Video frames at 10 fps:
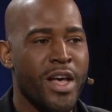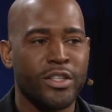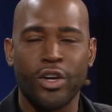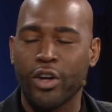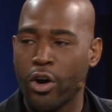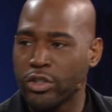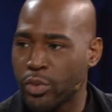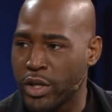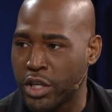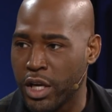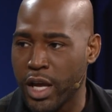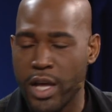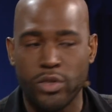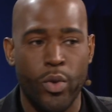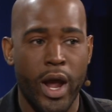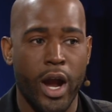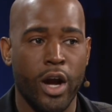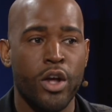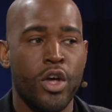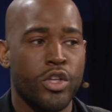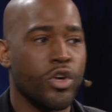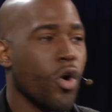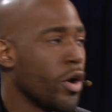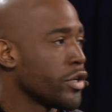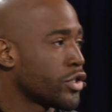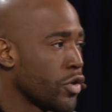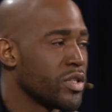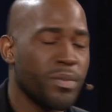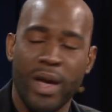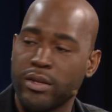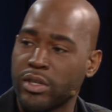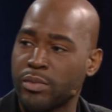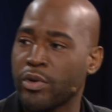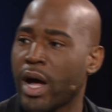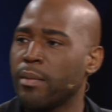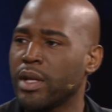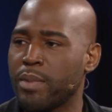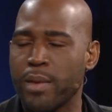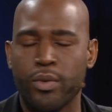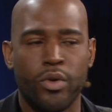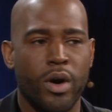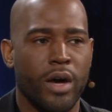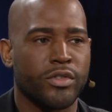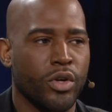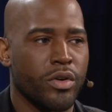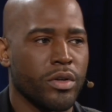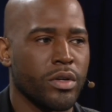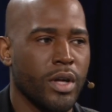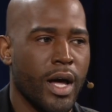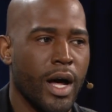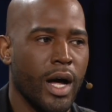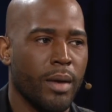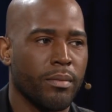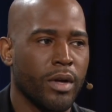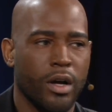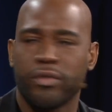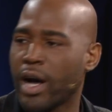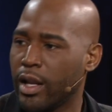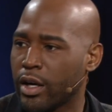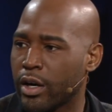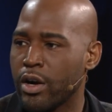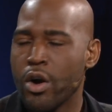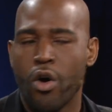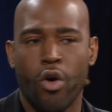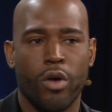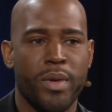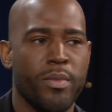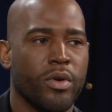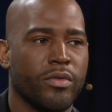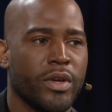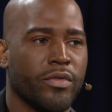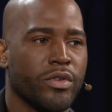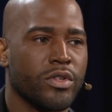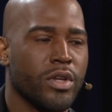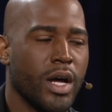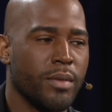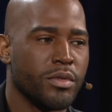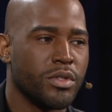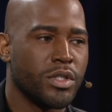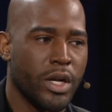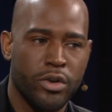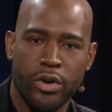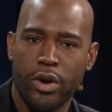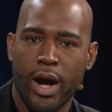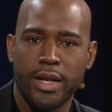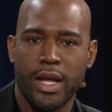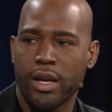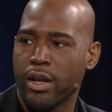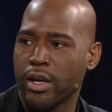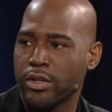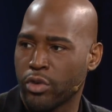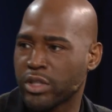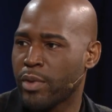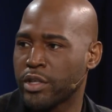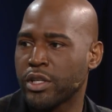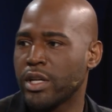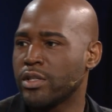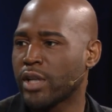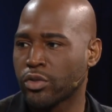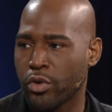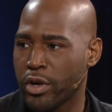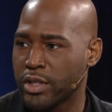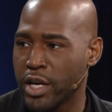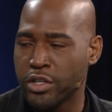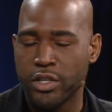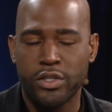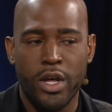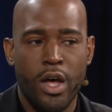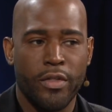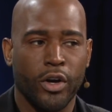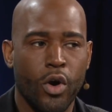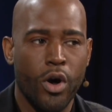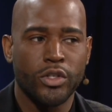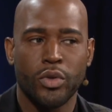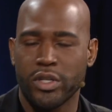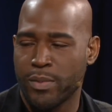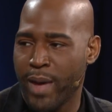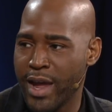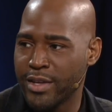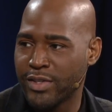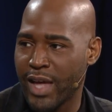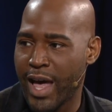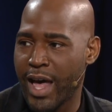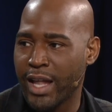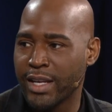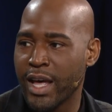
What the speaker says: So code switching is where you go into certain spaces, predominantly people of certain of color or people of different gender identities or expressions, sexual orientations. They'll go into a space and